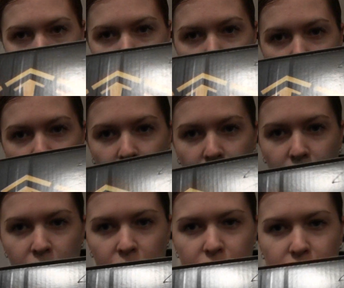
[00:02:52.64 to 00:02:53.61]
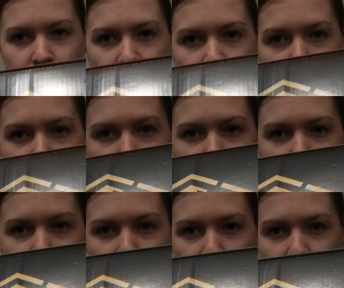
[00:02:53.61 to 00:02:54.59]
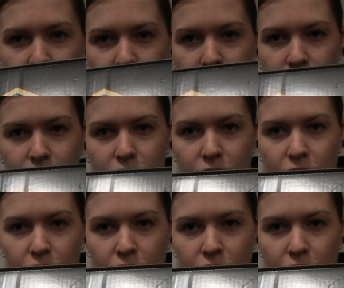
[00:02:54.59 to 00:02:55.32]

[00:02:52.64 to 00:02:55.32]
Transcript: figure, it's covered in scratches.